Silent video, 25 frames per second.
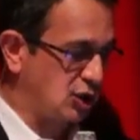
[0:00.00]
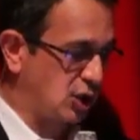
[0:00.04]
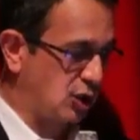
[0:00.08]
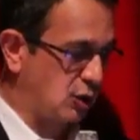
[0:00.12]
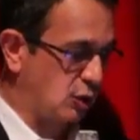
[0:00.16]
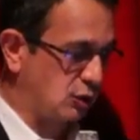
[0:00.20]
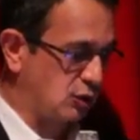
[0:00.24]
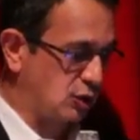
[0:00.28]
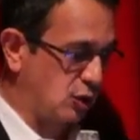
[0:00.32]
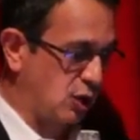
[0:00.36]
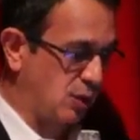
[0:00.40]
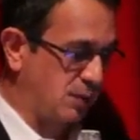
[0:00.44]
in
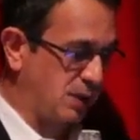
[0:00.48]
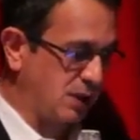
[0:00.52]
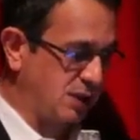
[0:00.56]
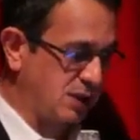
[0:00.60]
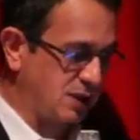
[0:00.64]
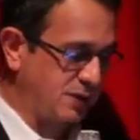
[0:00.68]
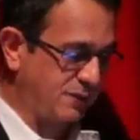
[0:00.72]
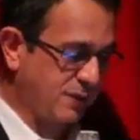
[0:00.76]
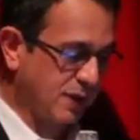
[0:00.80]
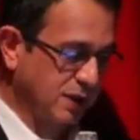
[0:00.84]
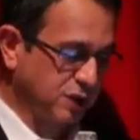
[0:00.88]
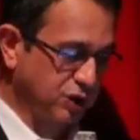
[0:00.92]
Autonomic
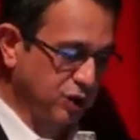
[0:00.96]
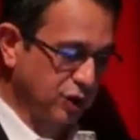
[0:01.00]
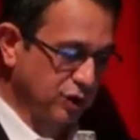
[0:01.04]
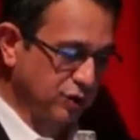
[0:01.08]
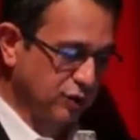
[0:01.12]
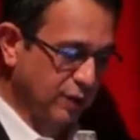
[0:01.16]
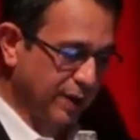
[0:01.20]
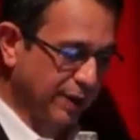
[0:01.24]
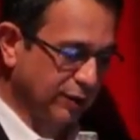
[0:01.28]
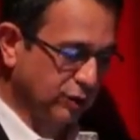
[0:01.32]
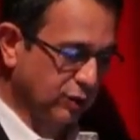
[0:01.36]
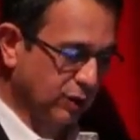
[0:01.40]
Dysfunction.
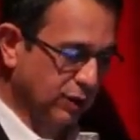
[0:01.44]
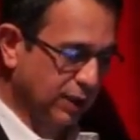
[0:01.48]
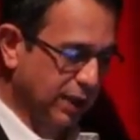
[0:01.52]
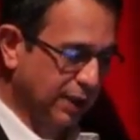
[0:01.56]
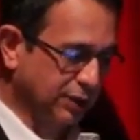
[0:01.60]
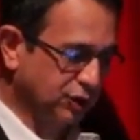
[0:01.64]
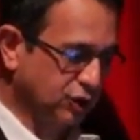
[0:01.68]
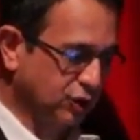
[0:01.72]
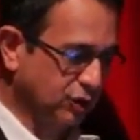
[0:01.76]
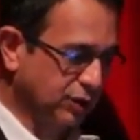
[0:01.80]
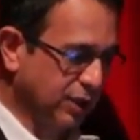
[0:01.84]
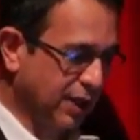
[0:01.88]
So I thought I
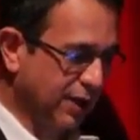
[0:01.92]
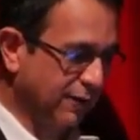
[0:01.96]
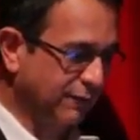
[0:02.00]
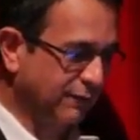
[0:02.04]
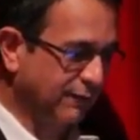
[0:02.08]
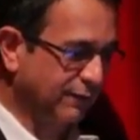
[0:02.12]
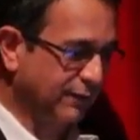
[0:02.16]
should